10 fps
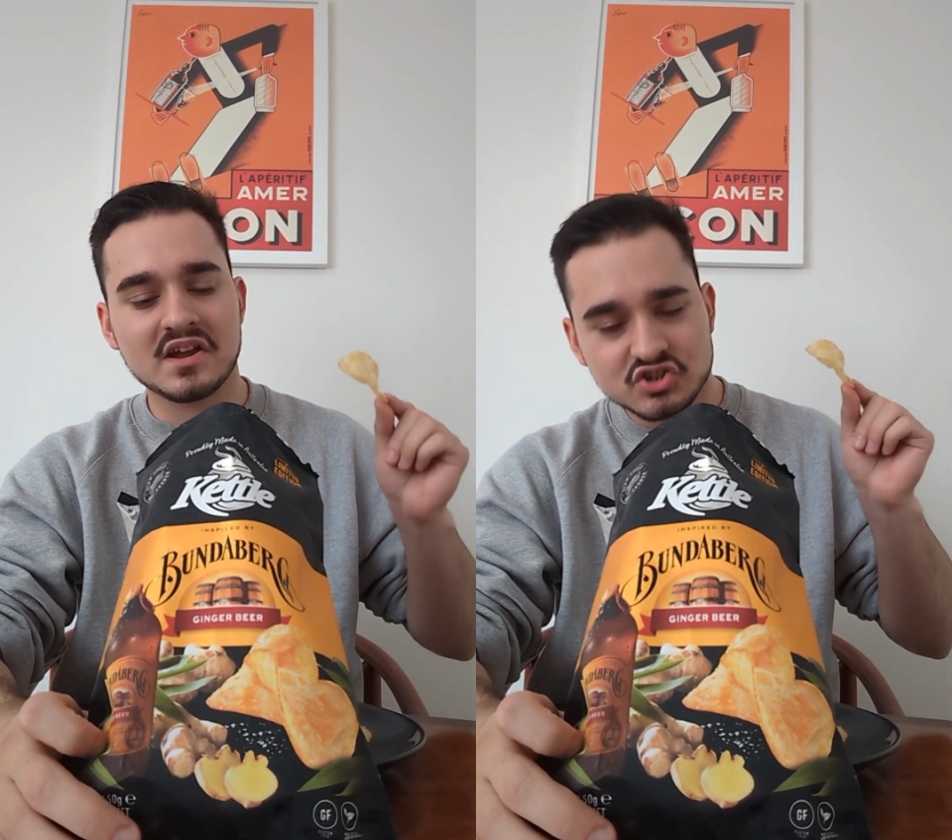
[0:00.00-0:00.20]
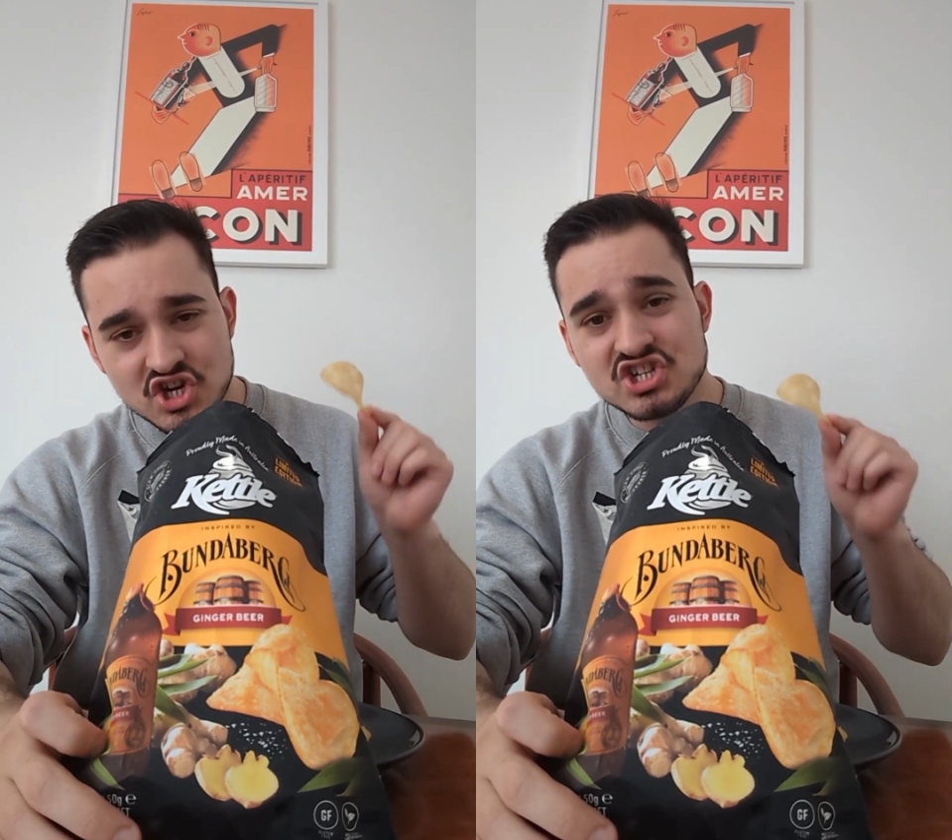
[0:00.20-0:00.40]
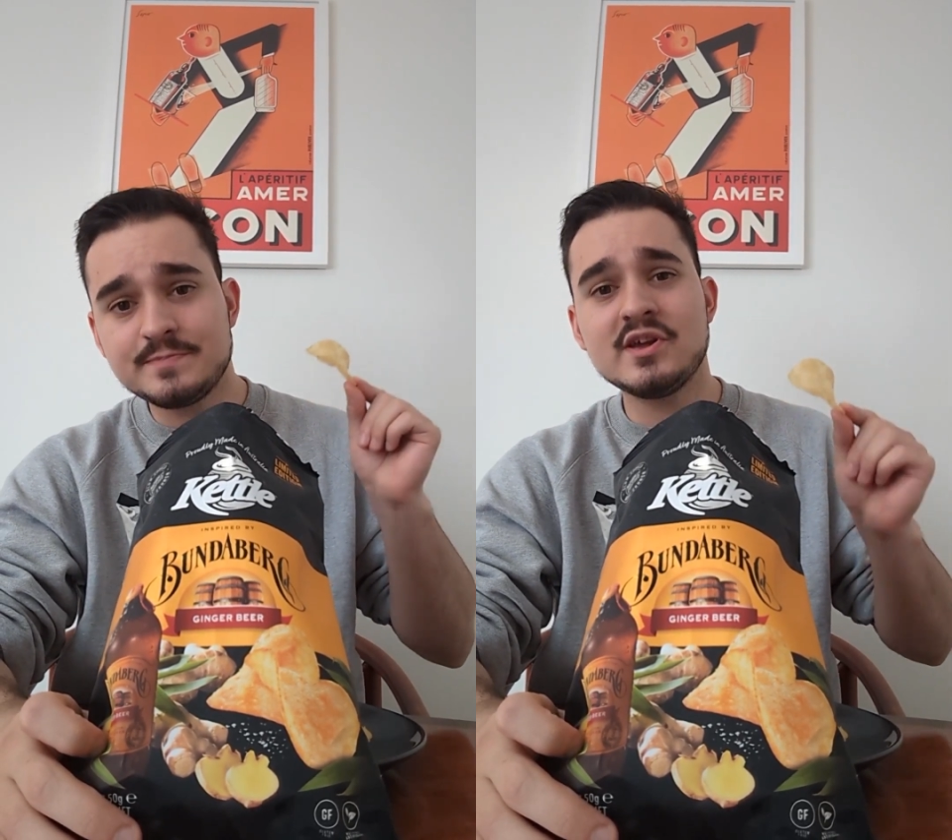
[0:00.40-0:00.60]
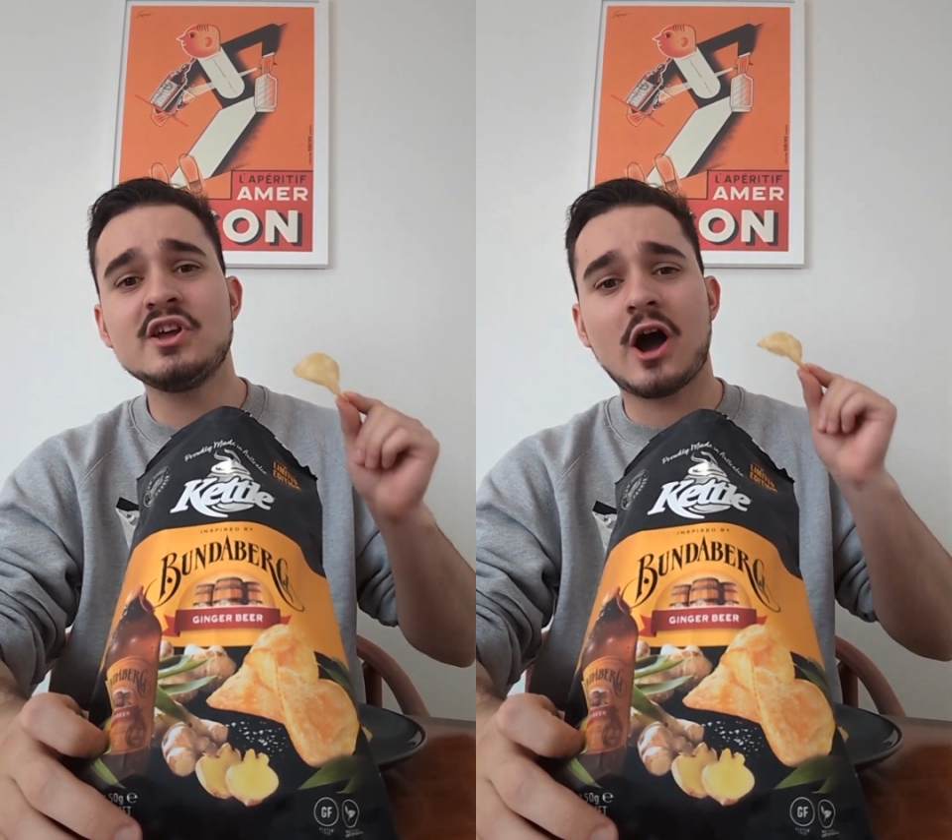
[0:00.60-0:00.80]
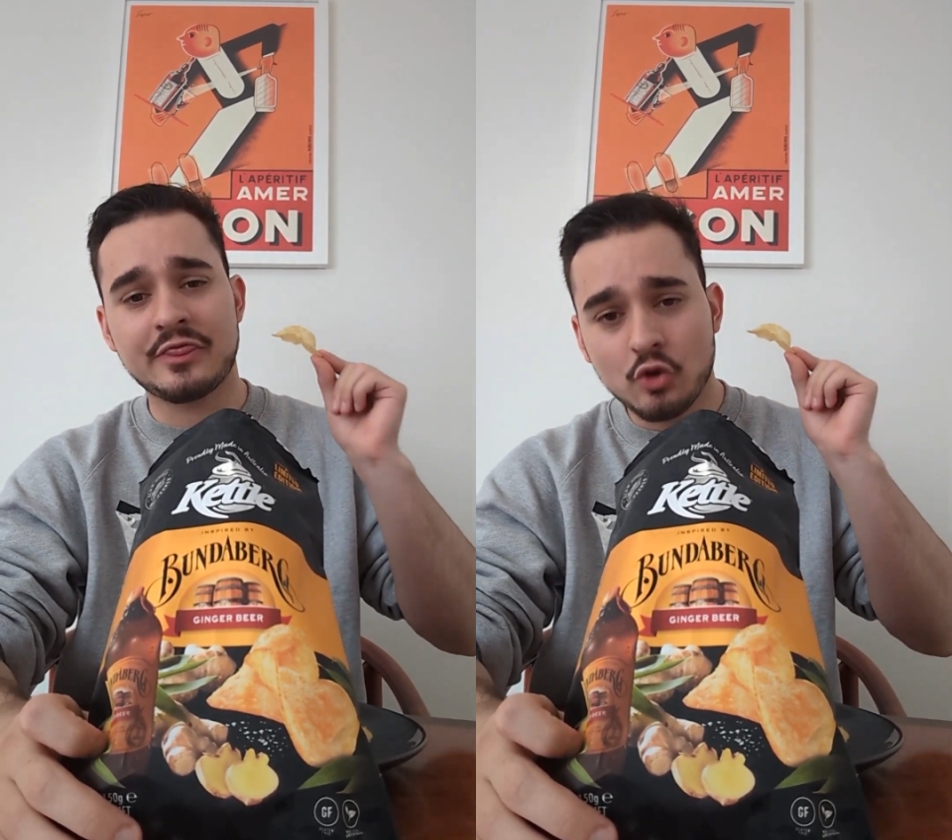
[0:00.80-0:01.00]
Ginger
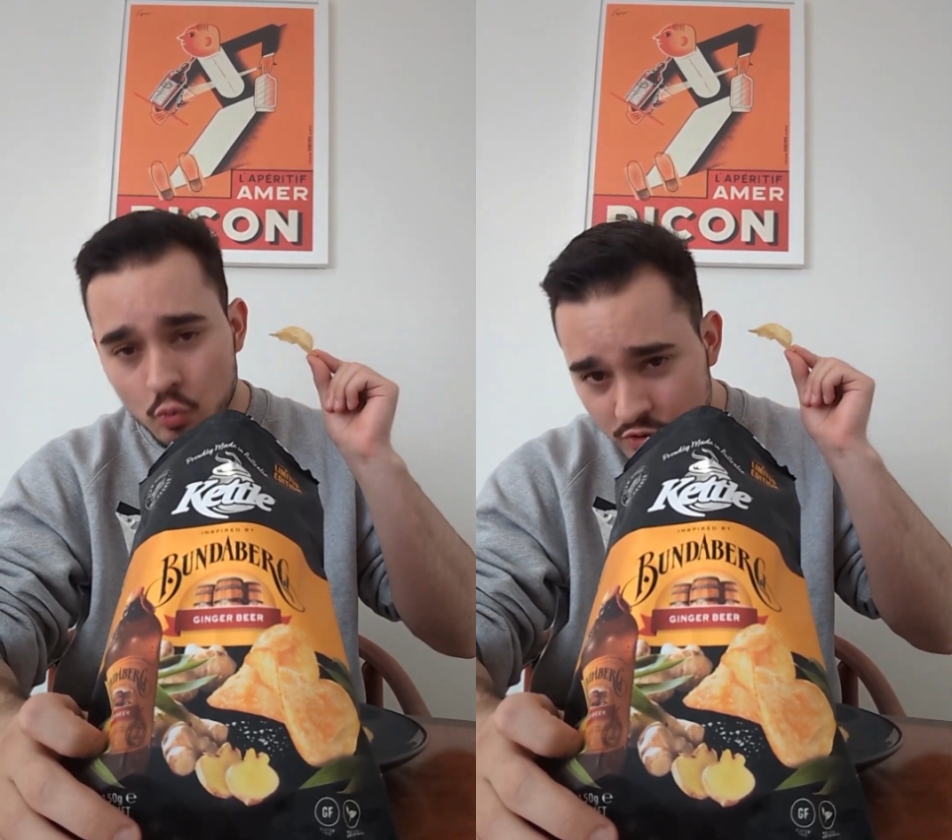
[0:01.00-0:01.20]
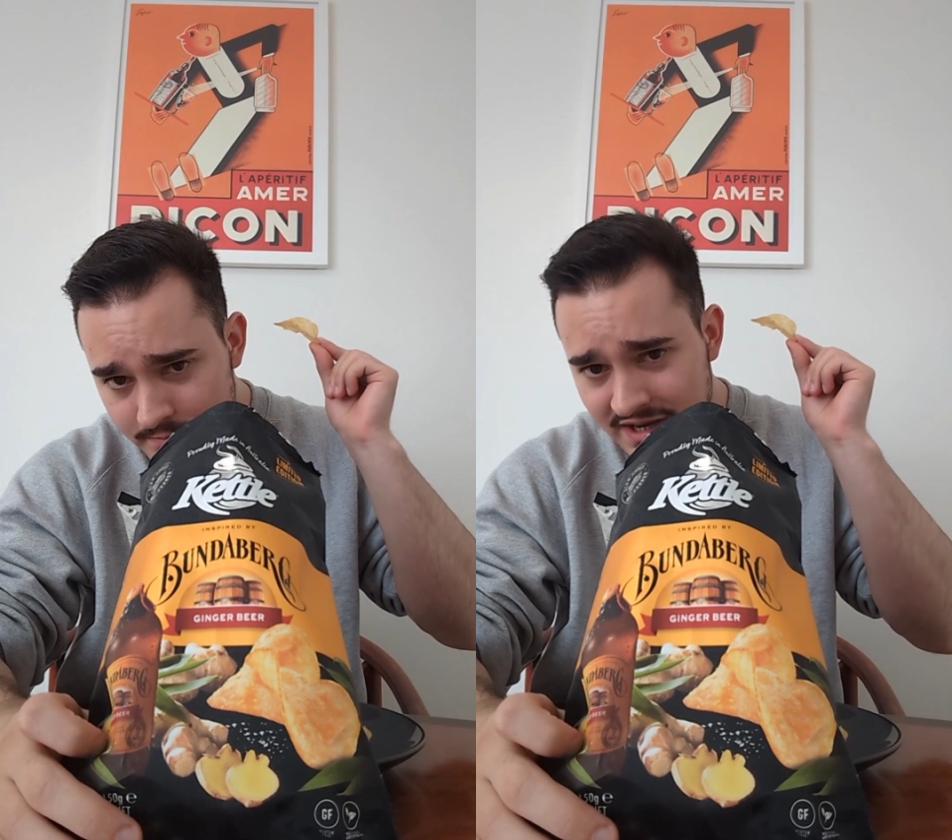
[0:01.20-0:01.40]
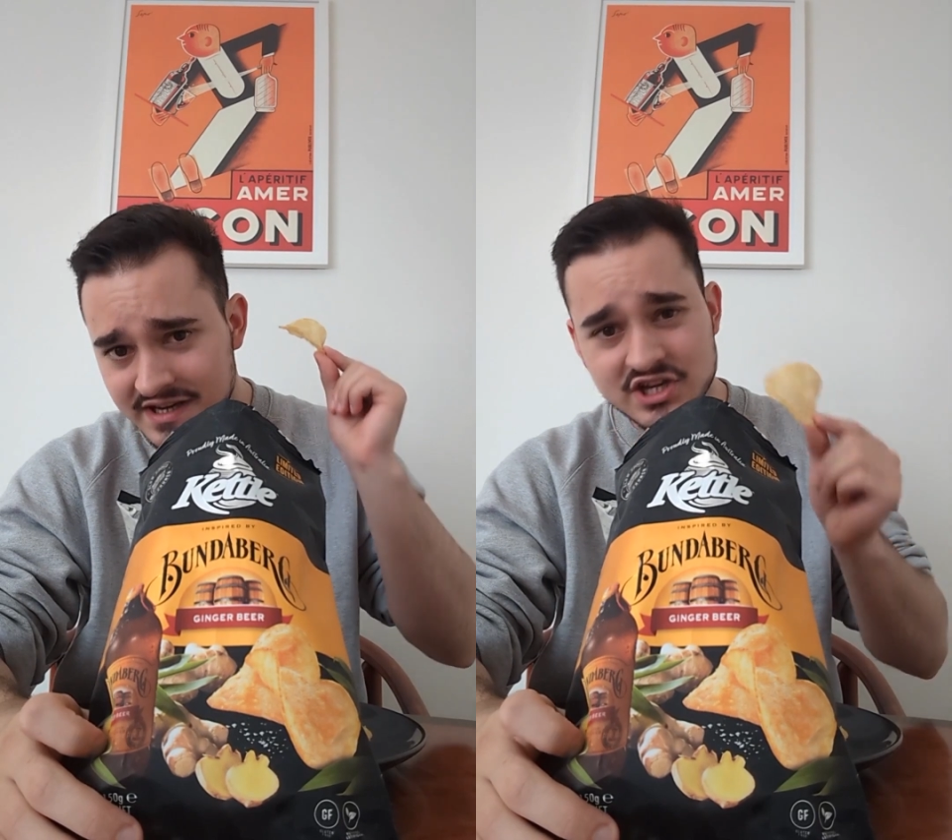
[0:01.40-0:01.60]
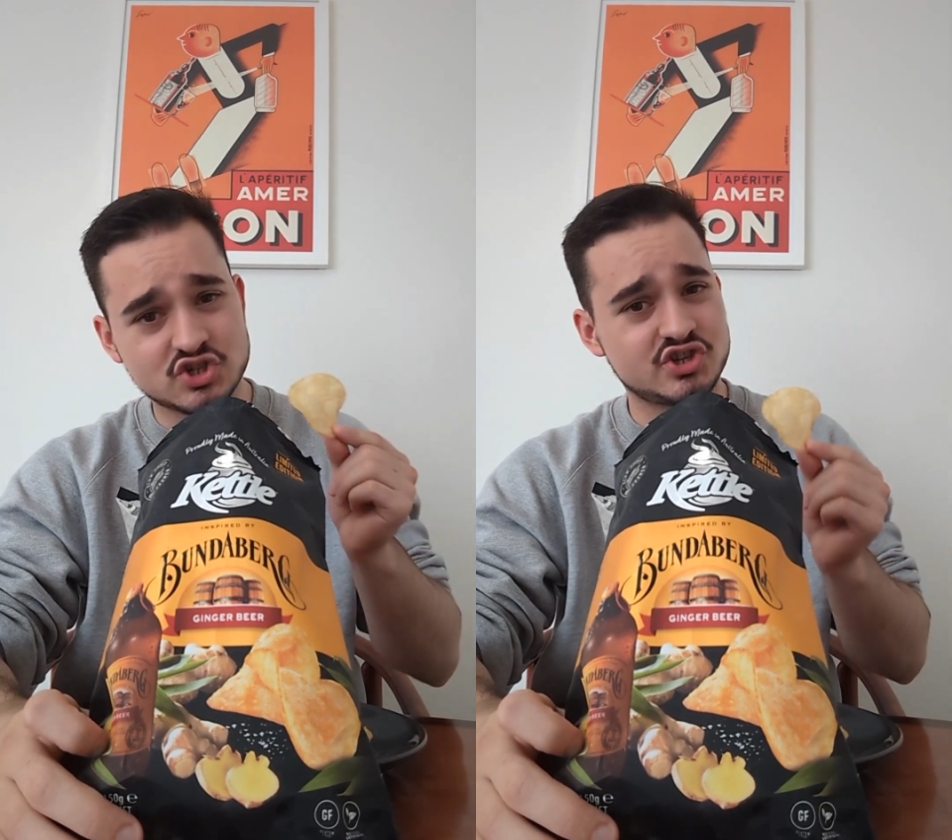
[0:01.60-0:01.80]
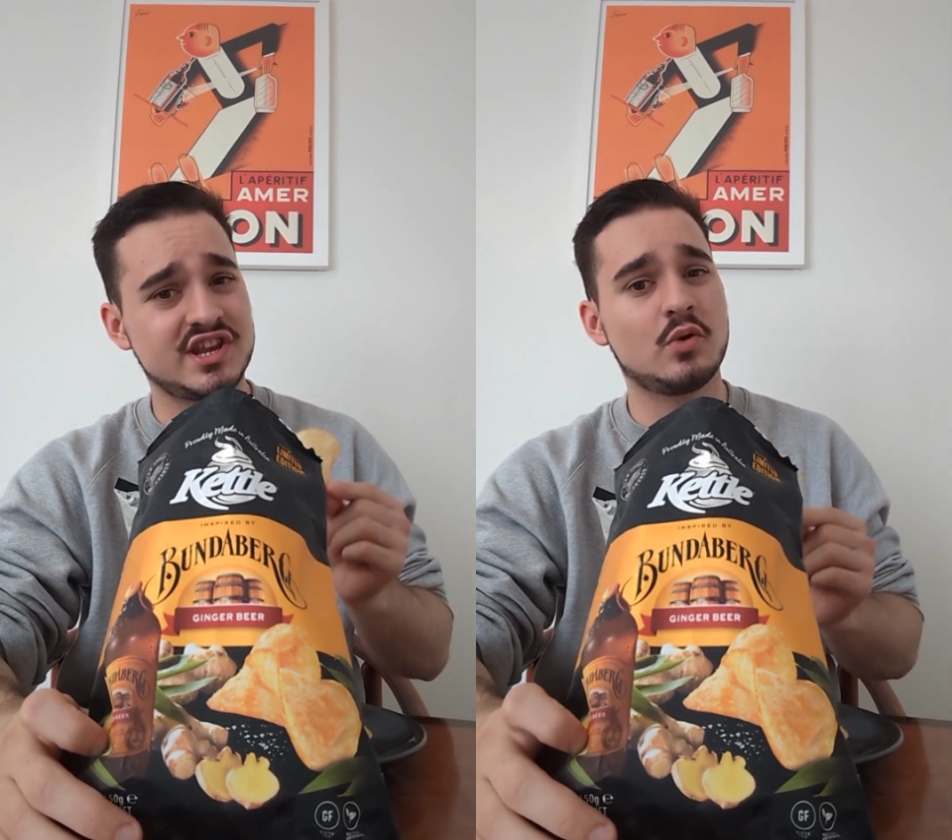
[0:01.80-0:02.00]
beer, I thought would be an
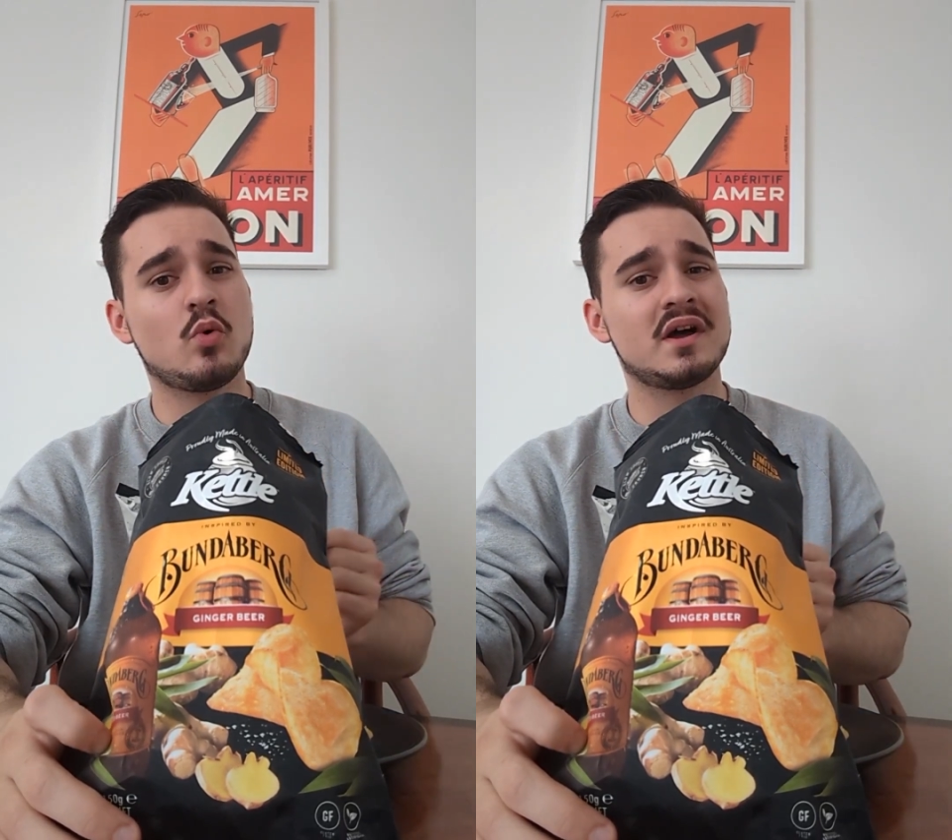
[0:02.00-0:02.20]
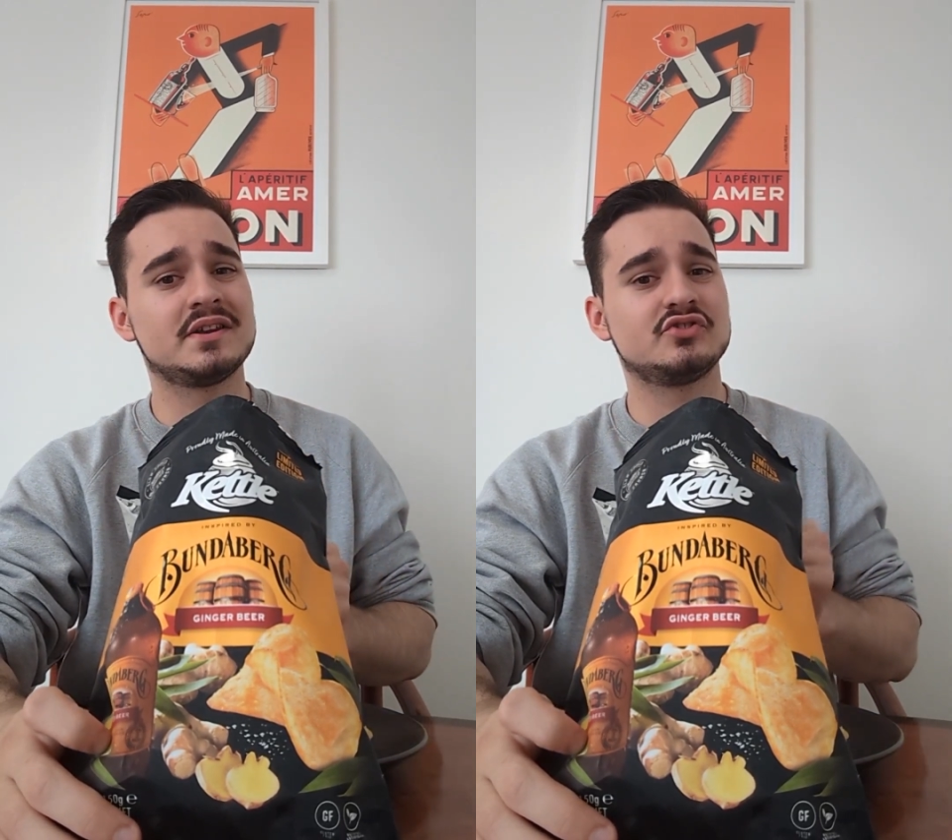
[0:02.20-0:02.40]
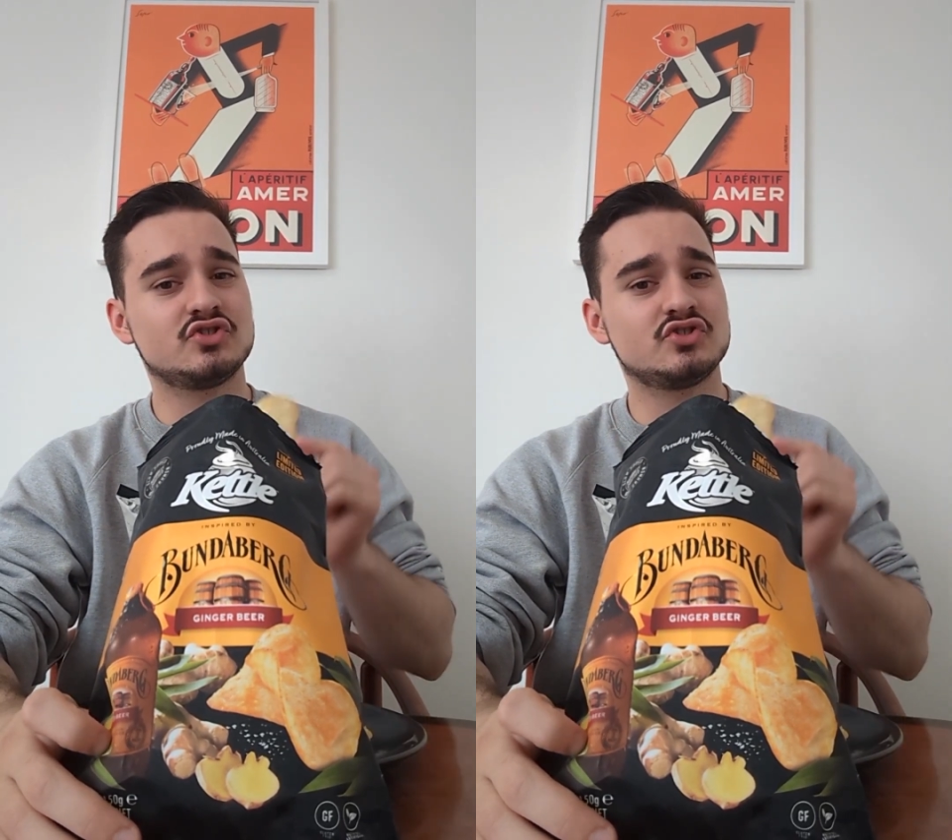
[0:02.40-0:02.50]
interesting one.